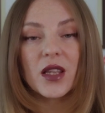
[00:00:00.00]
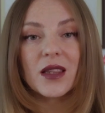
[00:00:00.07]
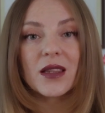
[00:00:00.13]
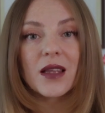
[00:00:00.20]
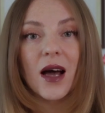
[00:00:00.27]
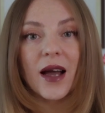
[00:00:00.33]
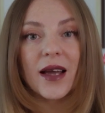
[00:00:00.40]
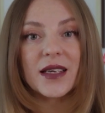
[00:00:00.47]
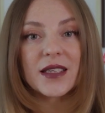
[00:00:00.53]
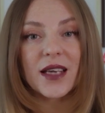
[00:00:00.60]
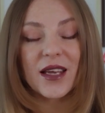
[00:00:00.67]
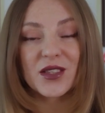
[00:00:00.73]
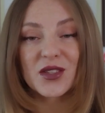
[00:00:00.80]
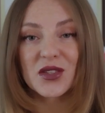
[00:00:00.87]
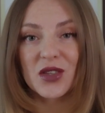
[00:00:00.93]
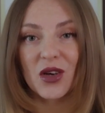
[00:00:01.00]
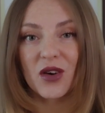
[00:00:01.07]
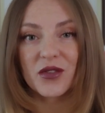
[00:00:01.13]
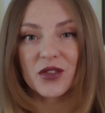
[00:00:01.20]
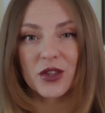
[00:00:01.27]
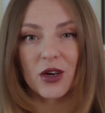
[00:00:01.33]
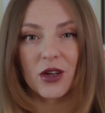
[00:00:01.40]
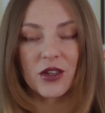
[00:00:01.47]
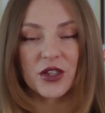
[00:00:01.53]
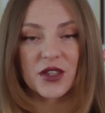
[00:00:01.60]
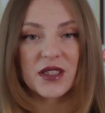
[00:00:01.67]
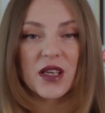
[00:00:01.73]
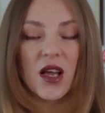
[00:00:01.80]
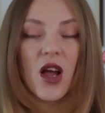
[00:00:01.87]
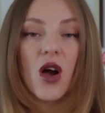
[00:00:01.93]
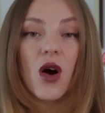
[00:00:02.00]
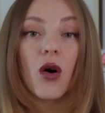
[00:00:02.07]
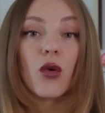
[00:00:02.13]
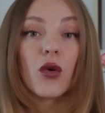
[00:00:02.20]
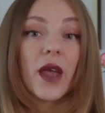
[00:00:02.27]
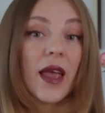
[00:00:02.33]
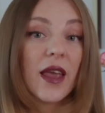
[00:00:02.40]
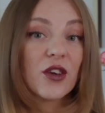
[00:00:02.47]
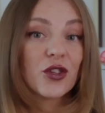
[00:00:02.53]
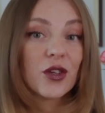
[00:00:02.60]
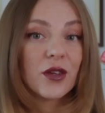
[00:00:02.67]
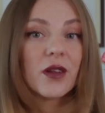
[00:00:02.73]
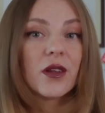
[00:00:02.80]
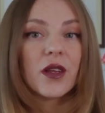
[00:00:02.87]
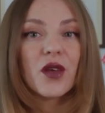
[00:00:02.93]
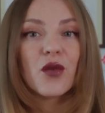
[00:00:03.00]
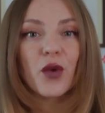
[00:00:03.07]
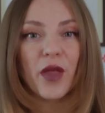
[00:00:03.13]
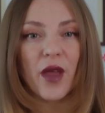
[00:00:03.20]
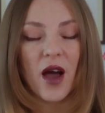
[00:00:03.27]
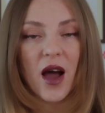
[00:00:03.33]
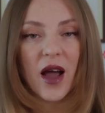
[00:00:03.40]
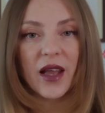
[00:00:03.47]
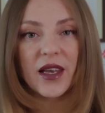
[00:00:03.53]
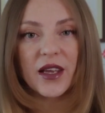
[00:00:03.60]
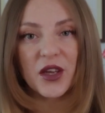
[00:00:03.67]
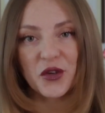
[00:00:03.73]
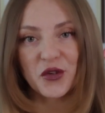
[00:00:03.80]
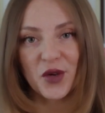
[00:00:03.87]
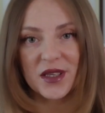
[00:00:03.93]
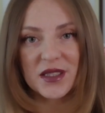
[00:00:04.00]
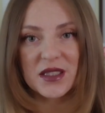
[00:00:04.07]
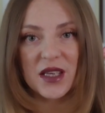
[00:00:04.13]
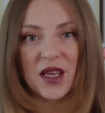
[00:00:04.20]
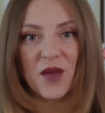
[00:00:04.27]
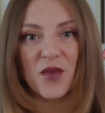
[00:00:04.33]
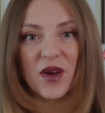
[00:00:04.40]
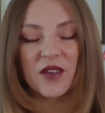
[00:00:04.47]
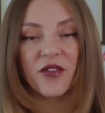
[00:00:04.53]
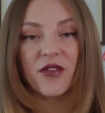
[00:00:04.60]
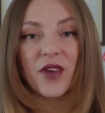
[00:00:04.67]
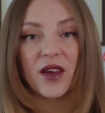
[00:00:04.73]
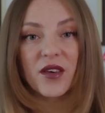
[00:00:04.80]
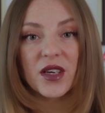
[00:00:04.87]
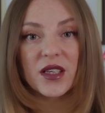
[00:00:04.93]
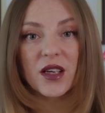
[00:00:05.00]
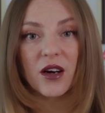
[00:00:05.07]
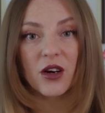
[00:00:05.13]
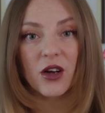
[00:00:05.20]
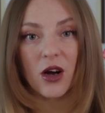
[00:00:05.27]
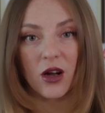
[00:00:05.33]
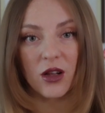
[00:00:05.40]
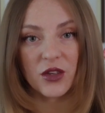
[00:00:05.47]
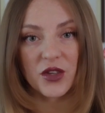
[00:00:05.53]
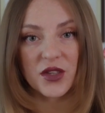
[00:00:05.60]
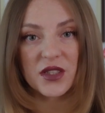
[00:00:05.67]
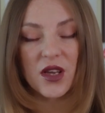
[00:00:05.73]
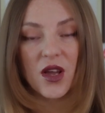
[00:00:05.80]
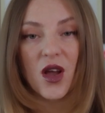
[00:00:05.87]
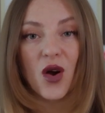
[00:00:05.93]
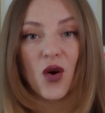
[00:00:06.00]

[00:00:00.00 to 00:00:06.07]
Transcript: light and soft colors, occasionally with highly contrasting but very dark colors.